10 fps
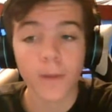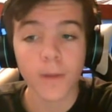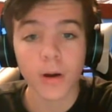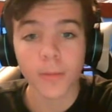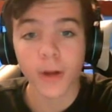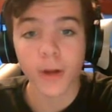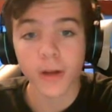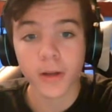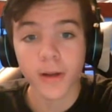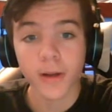
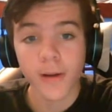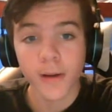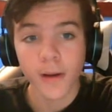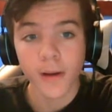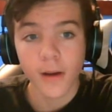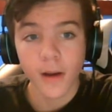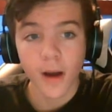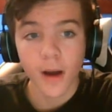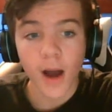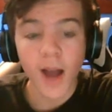upgraded.
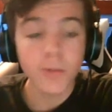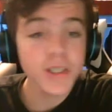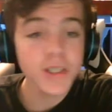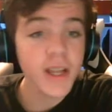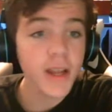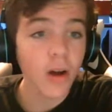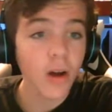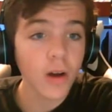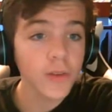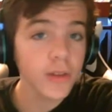I would say,
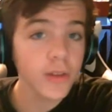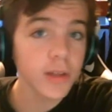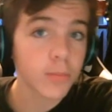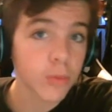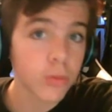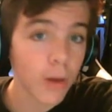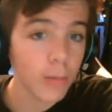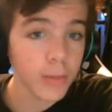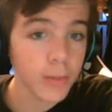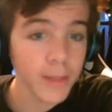honestly,
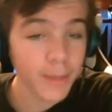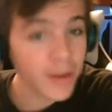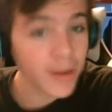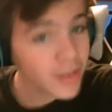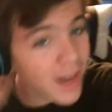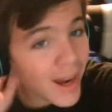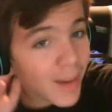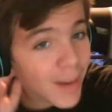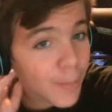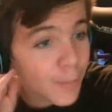probably a better
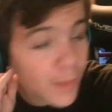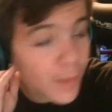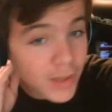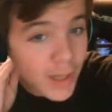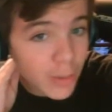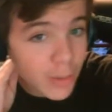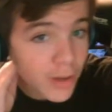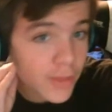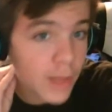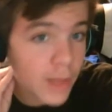
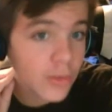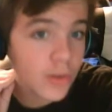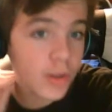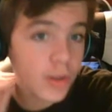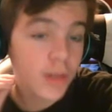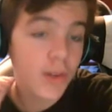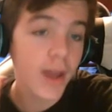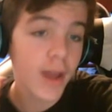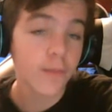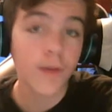library of games because it
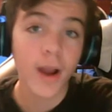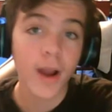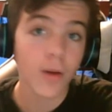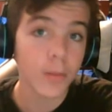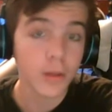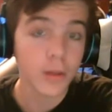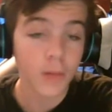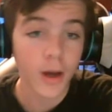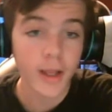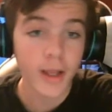had Fire Emblem
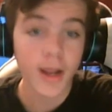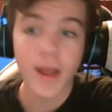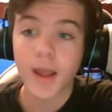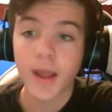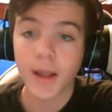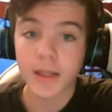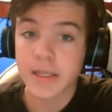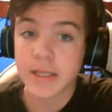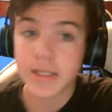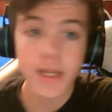on it. It
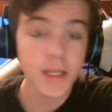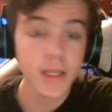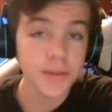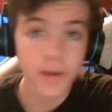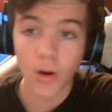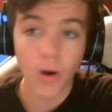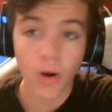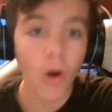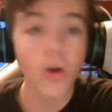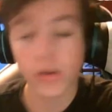continued
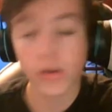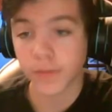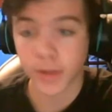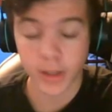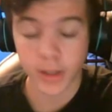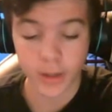all of the